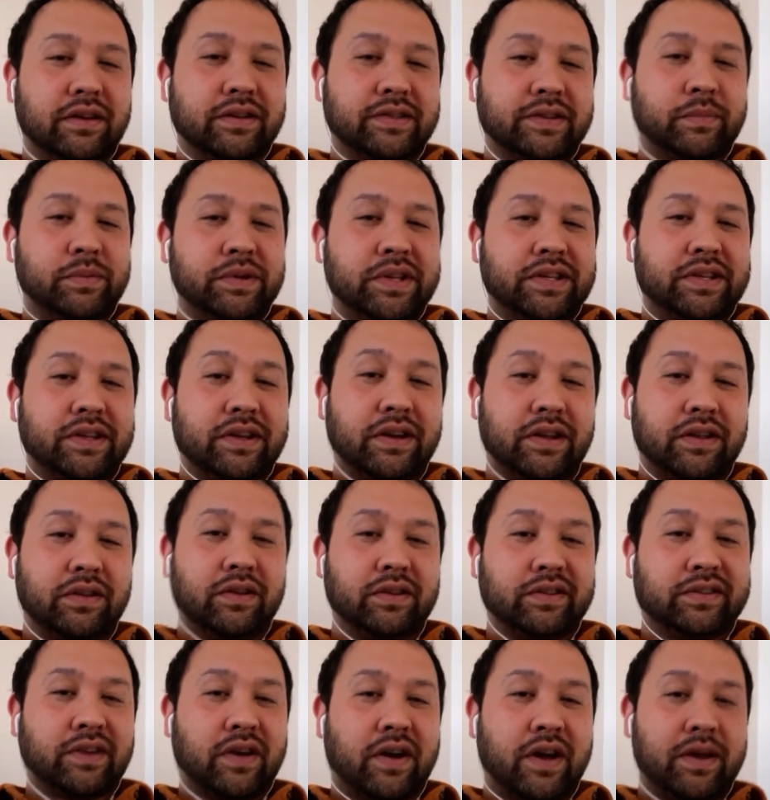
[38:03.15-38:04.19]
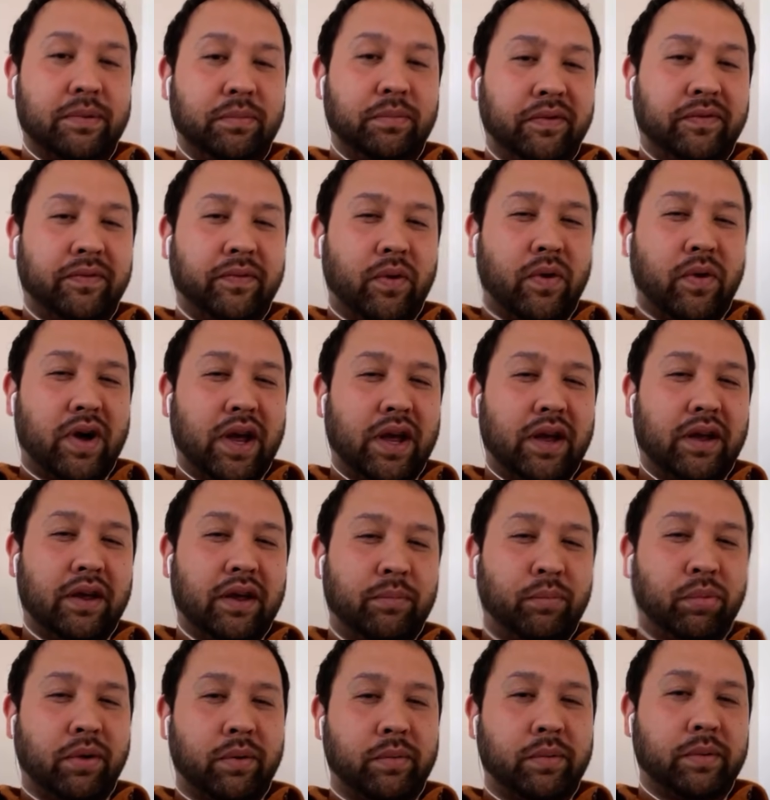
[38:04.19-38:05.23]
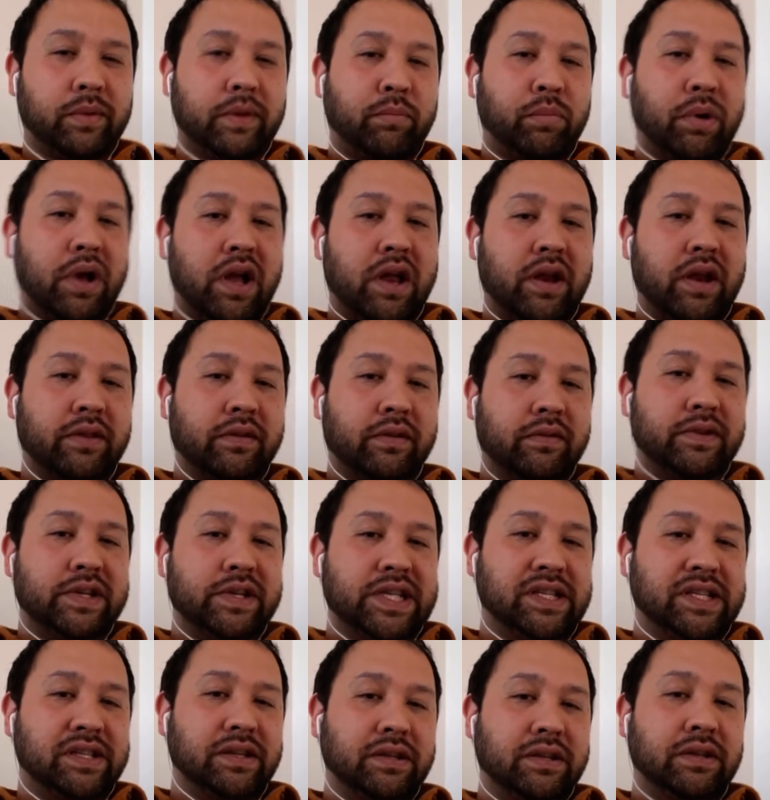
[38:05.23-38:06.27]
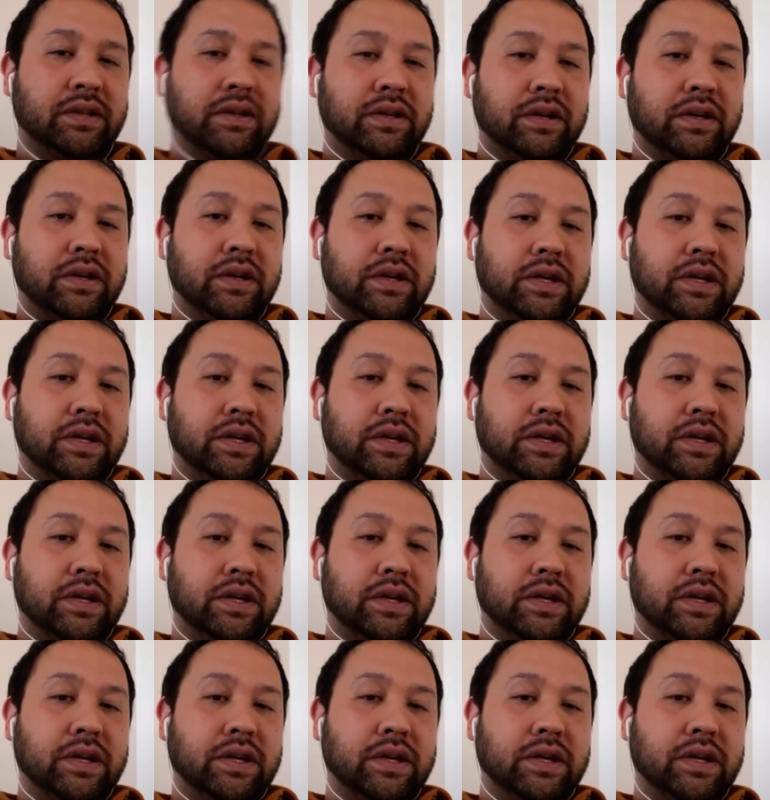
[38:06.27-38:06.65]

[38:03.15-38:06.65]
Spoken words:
Somebody said I looked tired before, and probably part of the reason